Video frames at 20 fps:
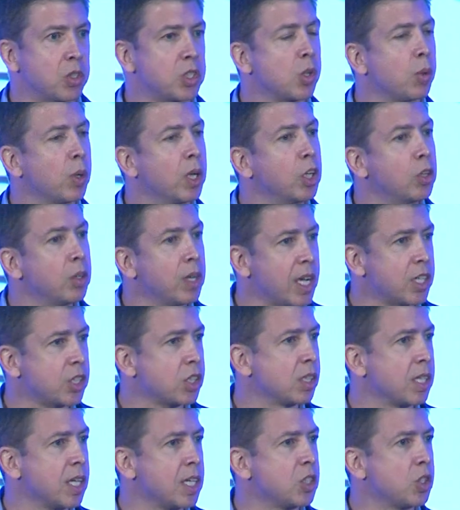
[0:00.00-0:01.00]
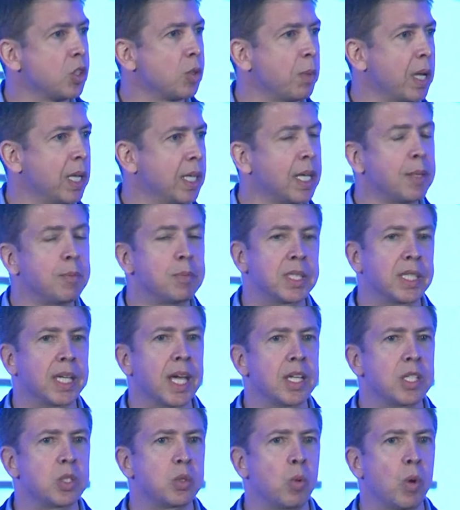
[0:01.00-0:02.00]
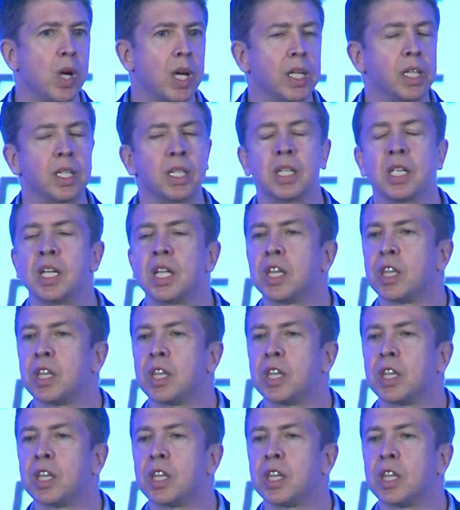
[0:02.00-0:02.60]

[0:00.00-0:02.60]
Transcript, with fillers: So internationalized domain names, guess what?